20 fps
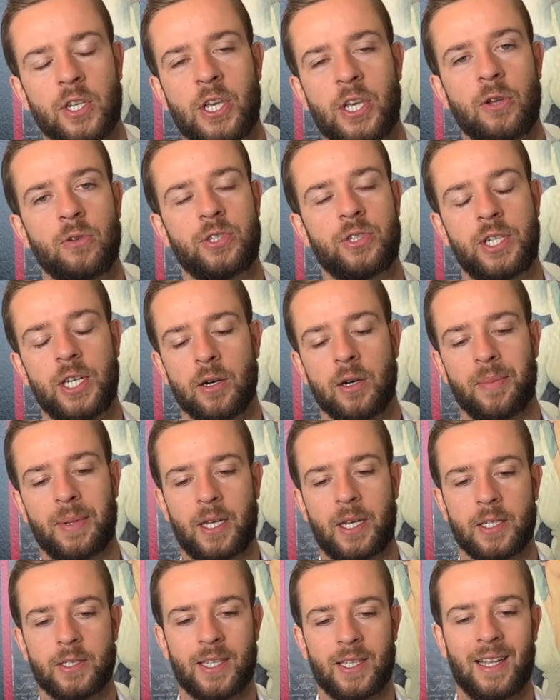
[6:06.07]
a huge deal
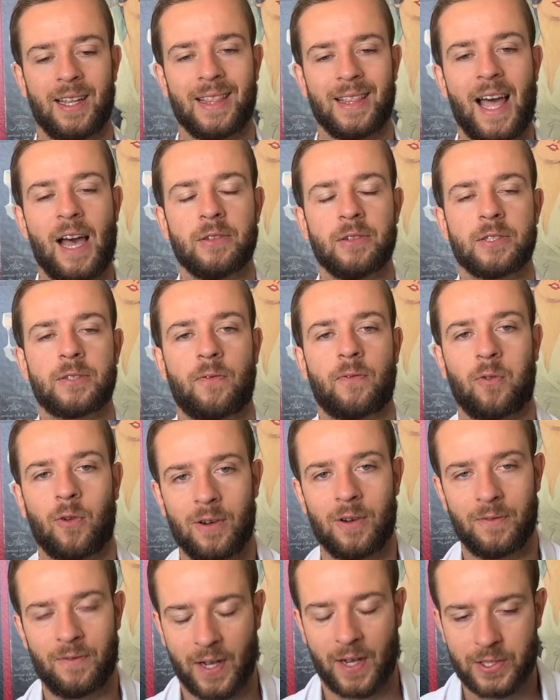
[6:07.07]
because it allows
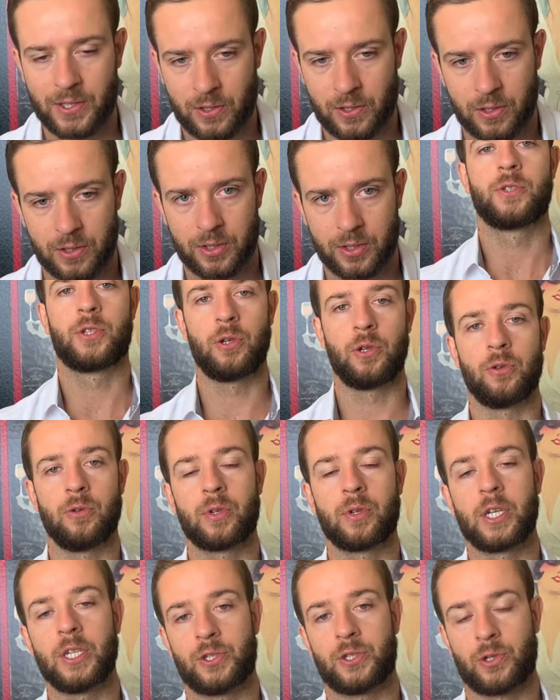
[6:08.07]
for investors
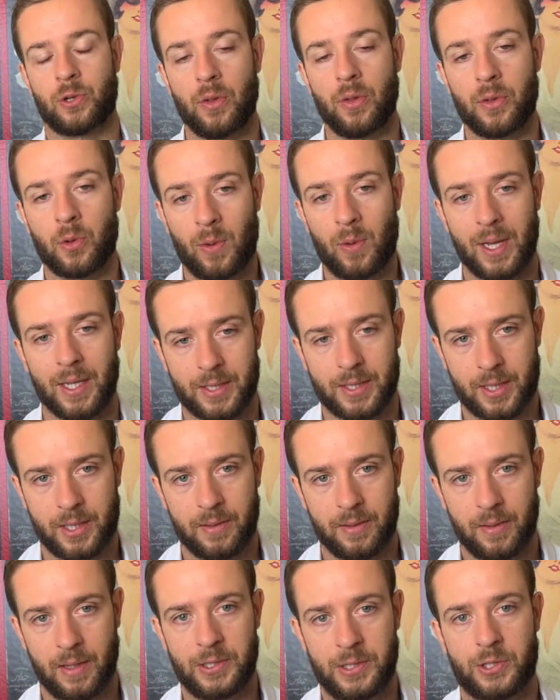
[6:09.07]
to control the risk
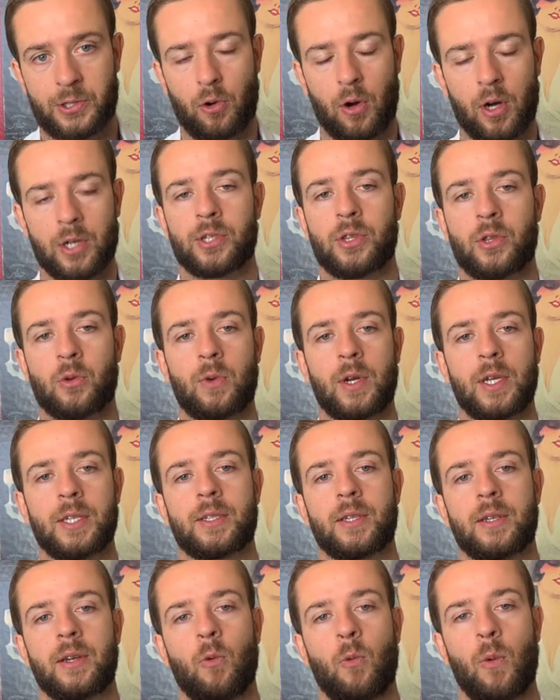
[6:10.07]
and structure the
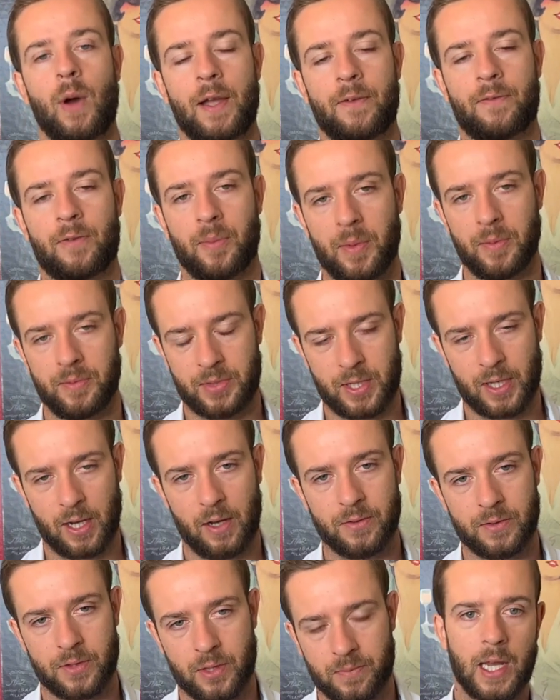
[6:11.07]
risk away from
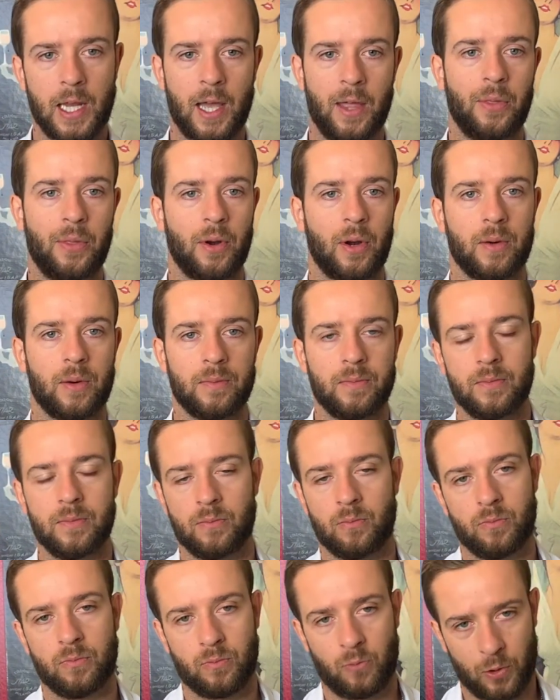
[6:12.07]
themselves and their
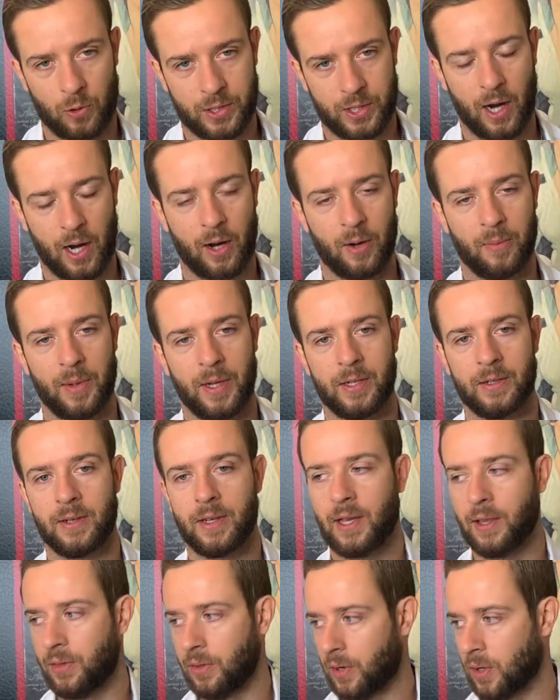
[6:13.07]
retirement
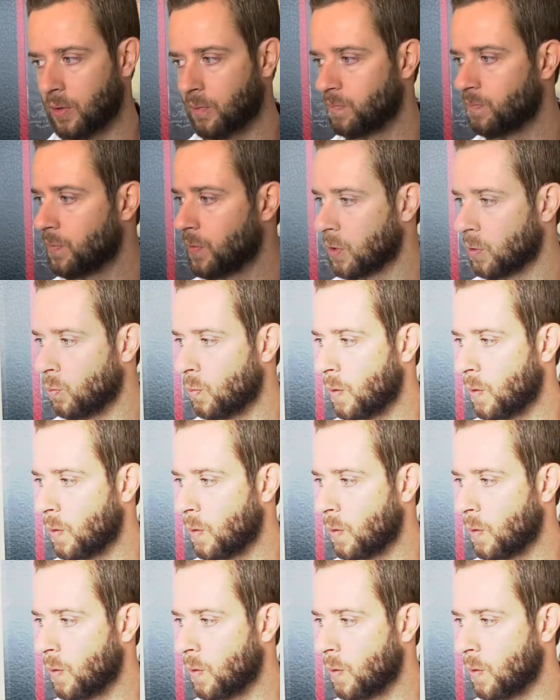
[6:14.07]
and their